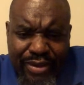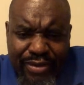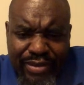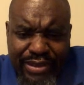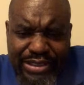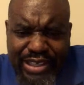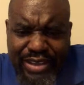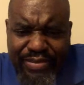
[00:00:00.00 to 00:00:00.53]

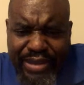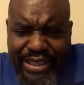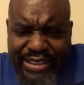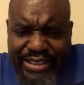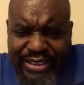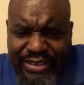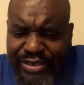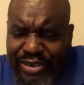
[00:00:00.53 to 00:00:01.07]
What's up,
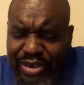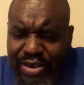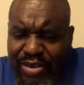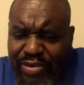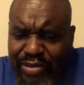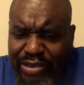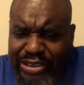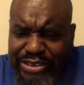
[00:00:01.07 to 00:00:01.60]
Major?
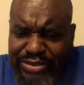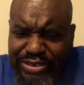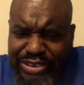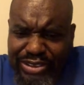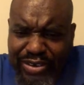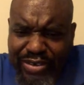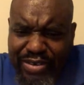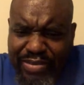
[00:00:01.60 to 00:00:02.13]
Once you
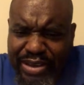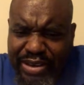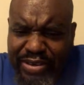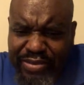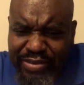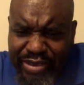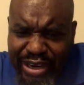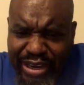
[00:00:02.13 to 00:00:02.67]
saw him in the
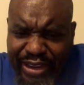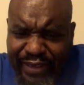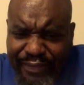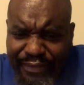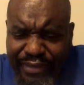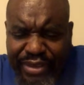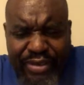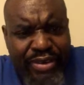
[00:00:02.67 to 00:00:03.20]
ring,
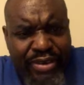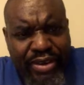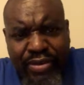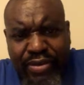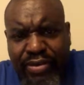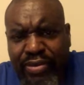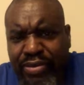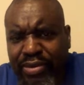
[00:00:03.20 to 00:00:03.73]
you
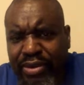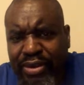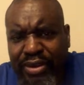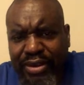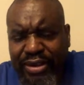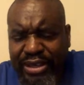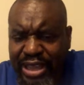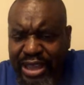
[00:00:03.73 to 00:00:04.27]
knew
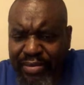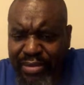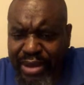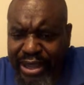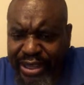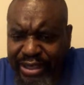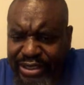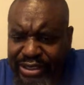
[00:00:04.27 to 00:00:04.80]
that
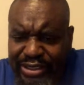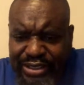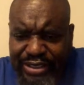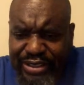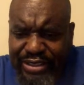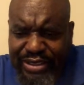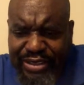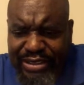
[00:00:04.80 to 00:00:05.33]
Mike,
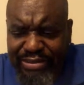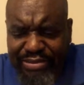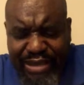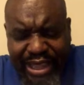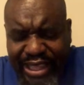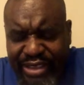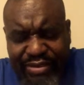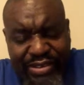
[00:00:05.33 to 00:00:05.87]

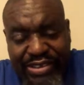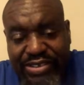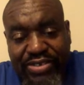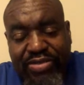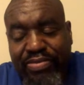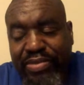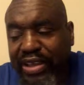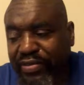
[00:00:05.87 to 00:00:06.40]
he was just
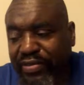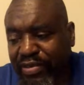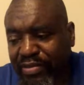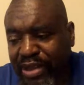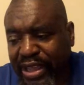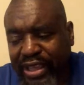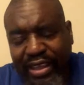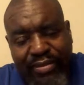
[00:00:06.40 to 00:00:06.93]
too big for
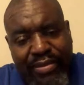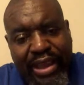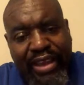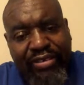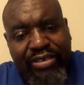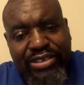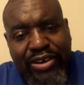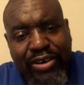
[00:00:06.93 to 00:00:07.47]
Mike, and
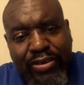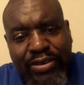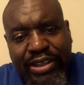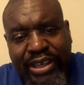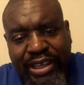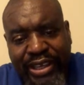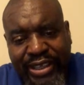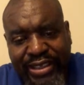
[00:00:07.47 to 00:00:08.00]
Mike was older
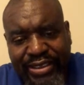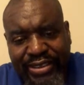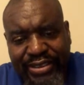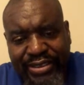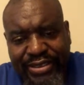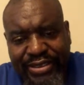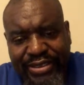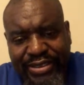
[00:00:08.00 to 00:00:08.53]
than him.
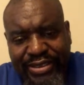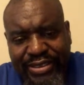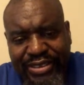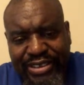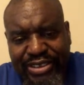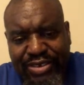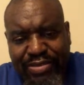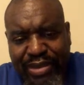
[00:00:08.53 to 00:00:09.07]

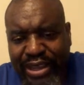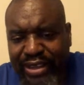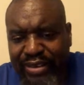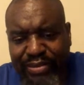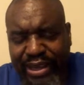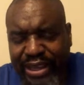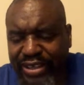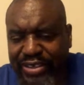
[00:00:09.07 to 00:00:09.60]
So Mike
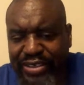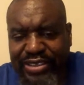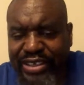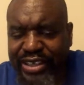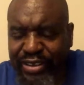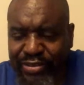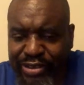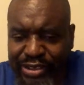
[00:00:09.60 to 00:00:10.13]
couldn't
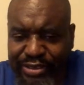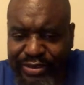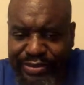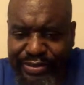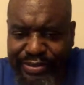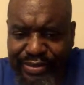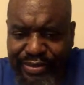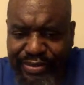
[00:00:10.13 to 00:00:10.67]
deal with him,
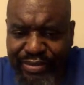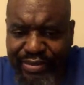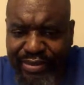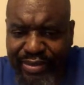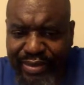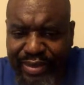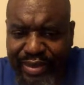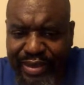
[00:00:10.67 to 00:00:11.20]

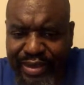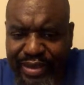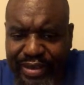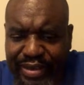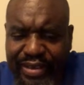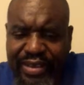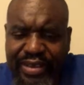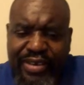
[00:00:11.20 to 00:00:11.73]

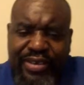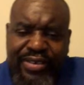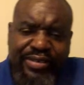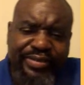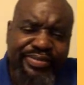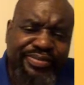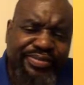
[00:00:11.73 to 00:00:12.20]
you know.